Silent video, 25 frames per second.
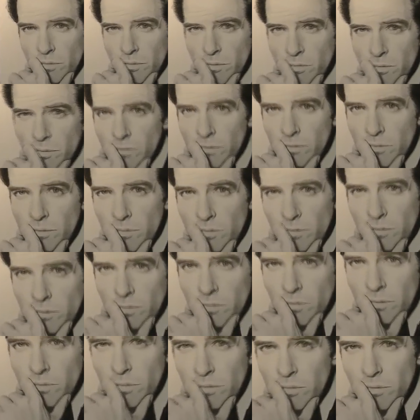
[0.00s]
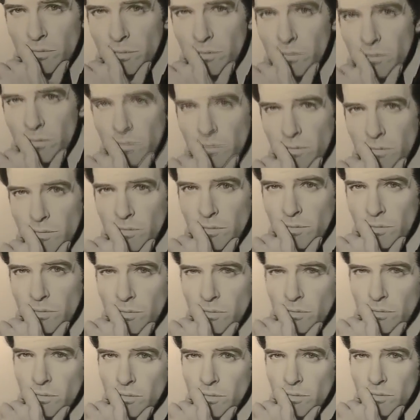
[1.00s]
what I would consider
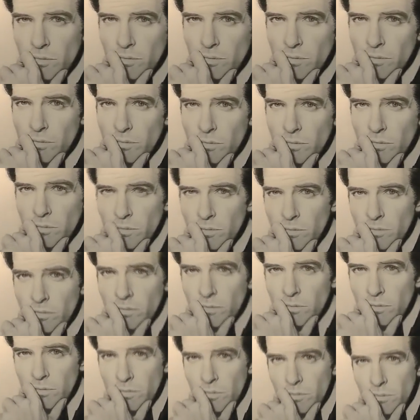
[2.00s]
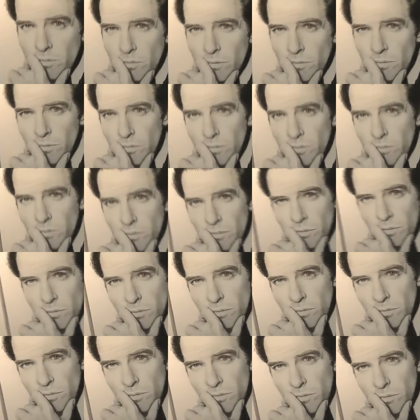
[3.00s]
superior
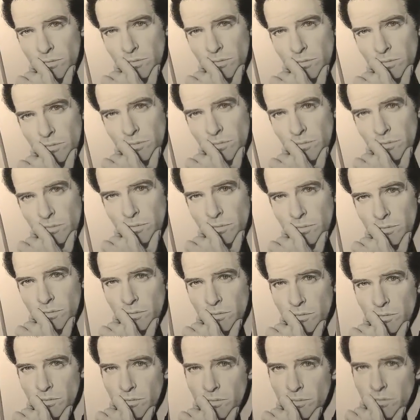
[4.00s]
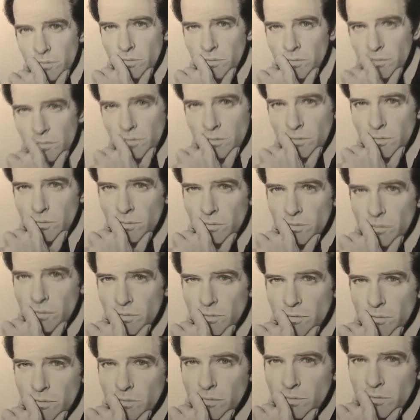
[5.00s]
to, let's say, the
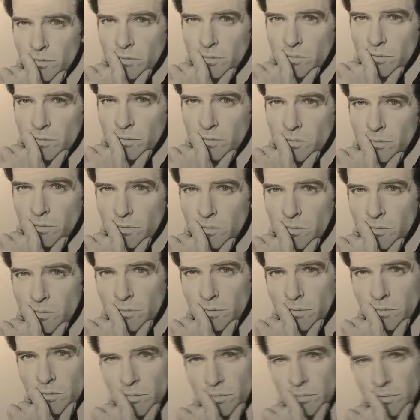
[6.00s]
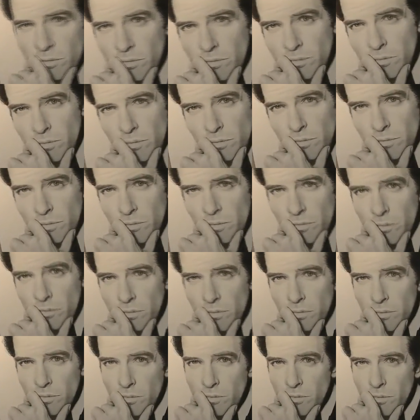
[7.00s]
um, Mars Lumograph
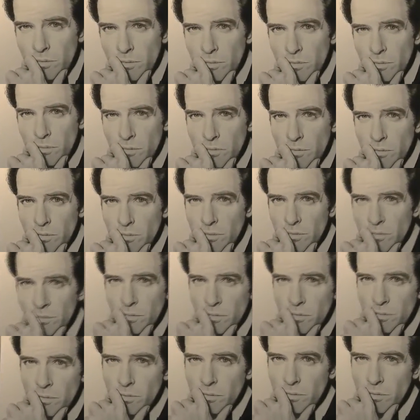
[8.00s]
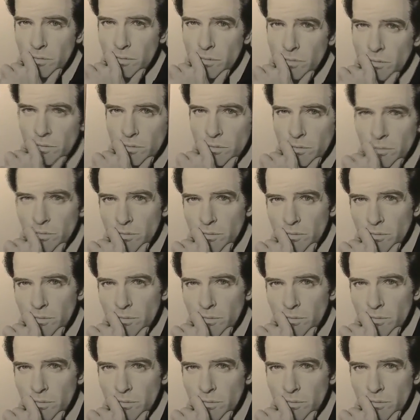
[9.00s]
Staedtler pencils that I